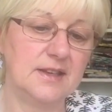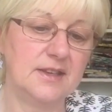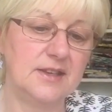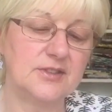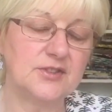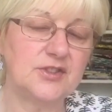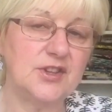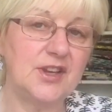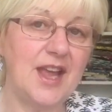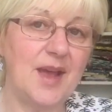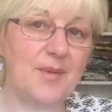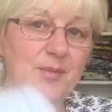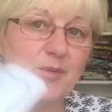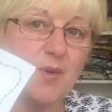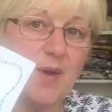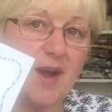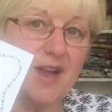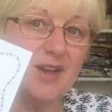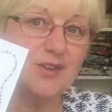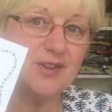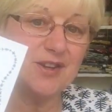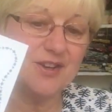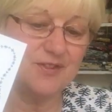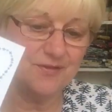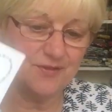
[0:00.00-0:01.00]
So yeah, I'm quite
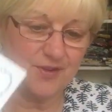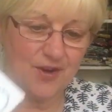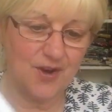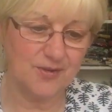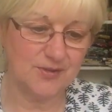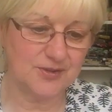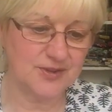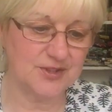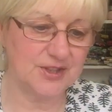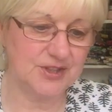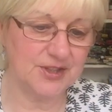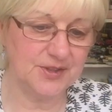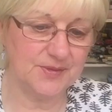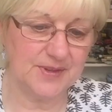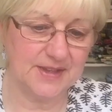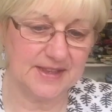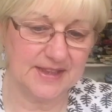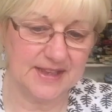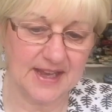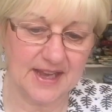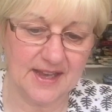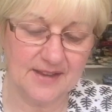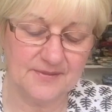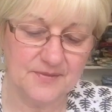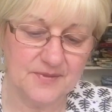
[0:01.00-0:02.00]
looking forward to doing
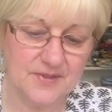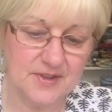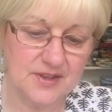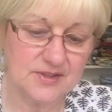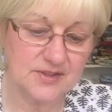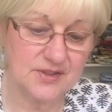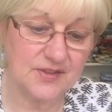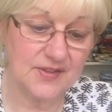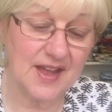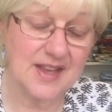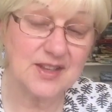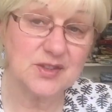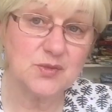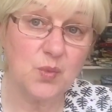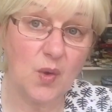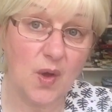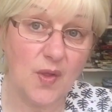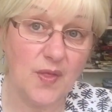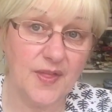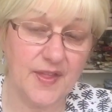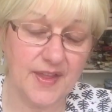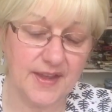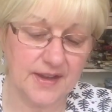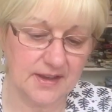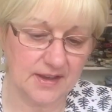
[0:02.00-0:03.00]
that. So that's
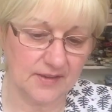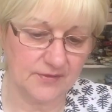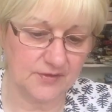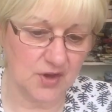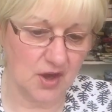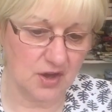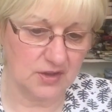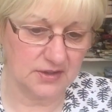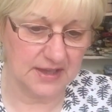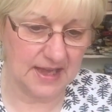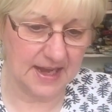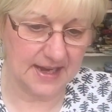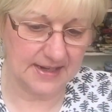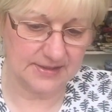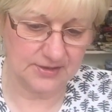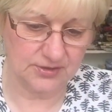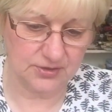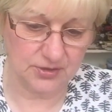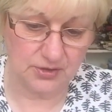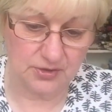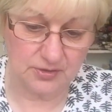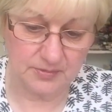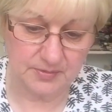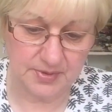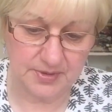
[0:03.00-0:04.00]
one thing I've got lined
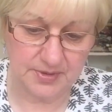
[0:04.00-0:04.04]
up.